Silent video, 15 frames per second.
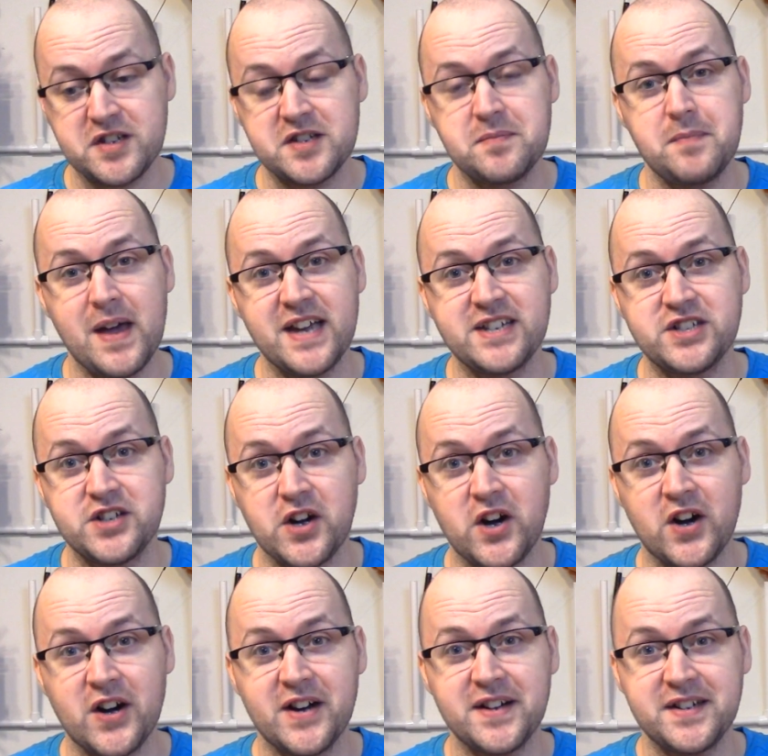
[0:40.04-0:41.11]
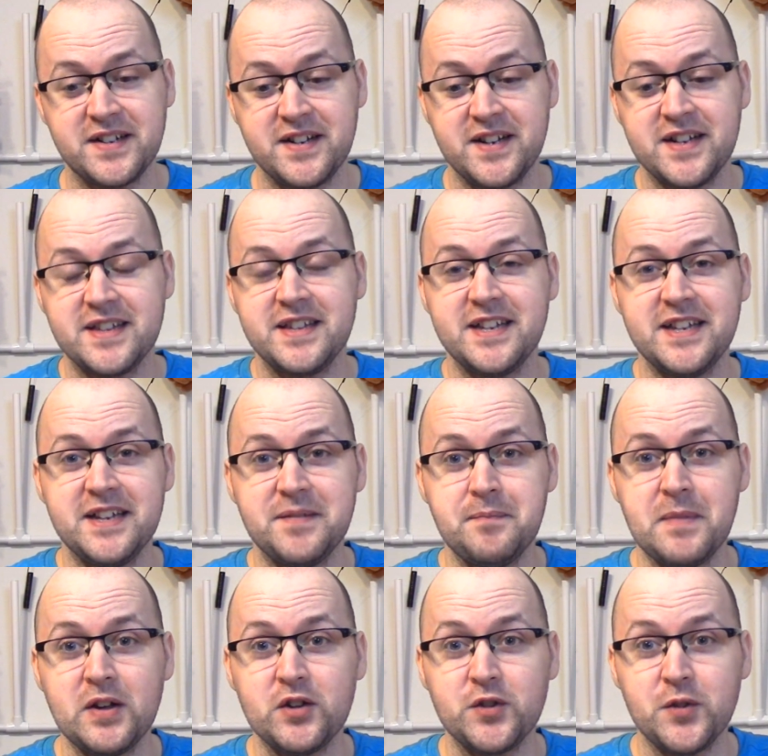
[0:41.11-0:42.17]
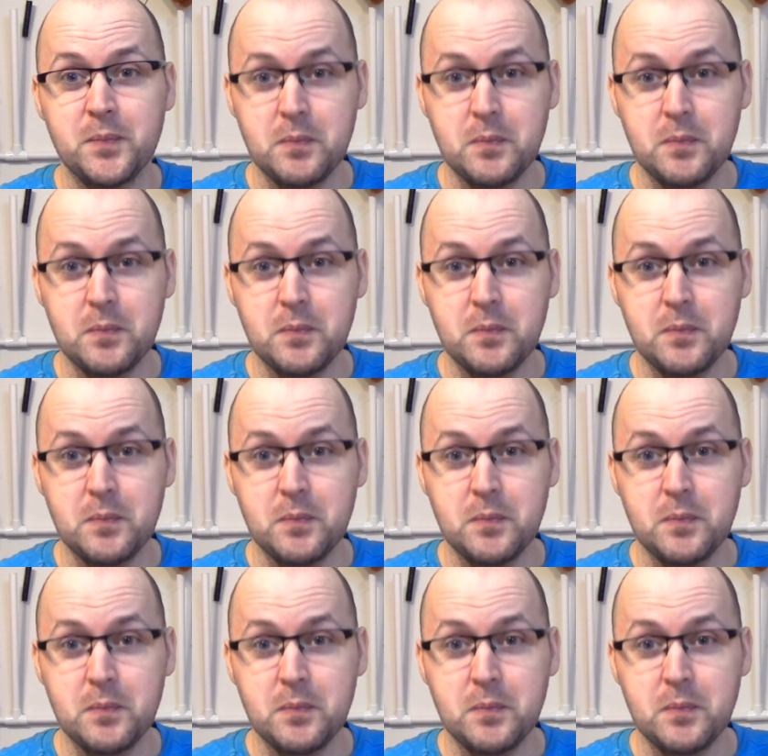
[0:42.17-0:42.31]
is based on the Milne